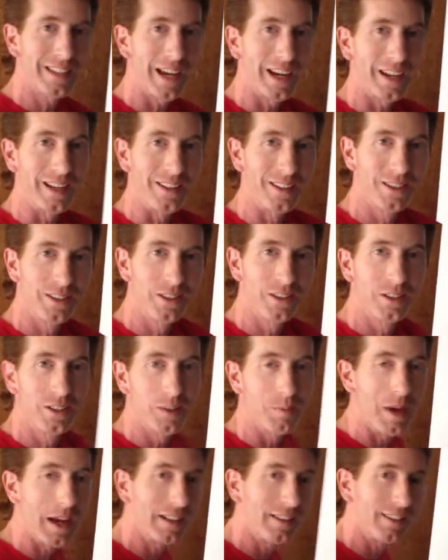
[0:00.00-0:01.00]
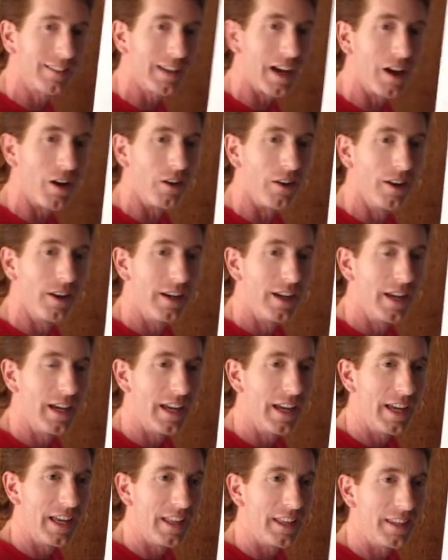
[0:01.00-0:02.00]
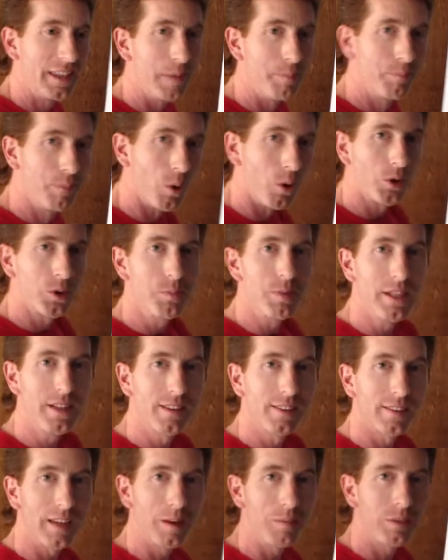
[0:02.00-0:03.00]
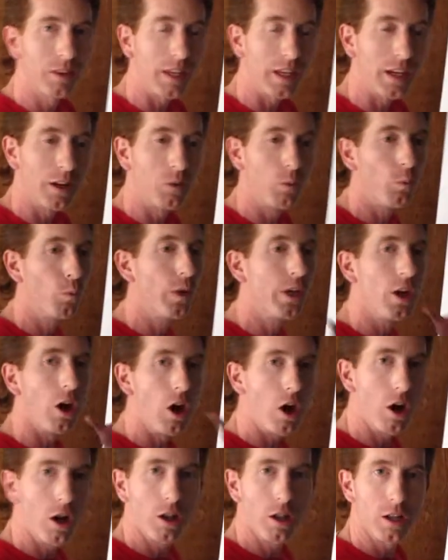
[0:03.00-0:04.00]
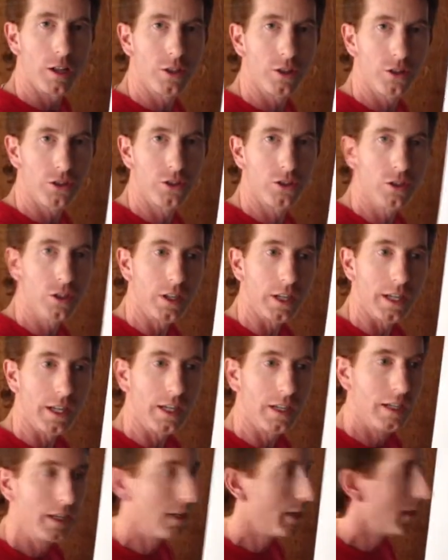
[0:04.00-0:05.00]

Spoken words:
seconds to make this out. They both mean the same thing. We all understood it.